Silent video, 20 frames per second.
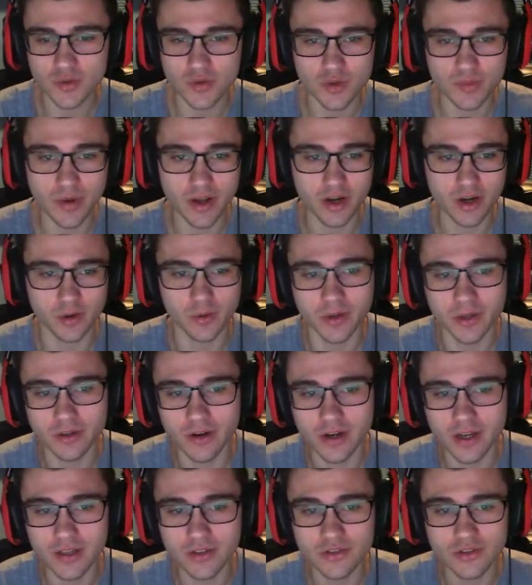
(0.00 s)
with Spider Gwen,
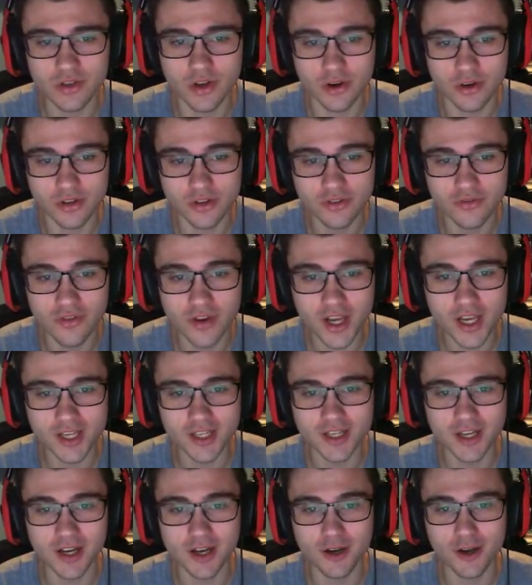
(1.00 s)
right? So this
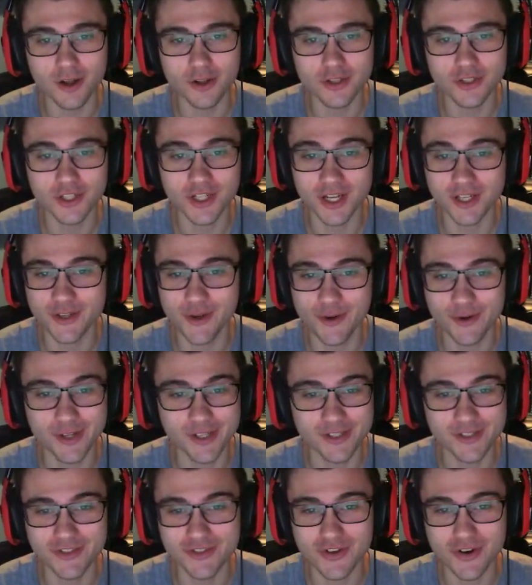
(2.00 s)
fight, uh, I'll let you guys know it
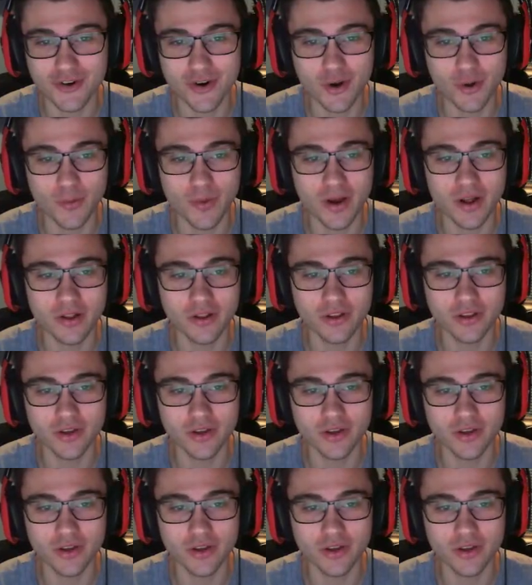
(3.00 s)
doesn't start out well.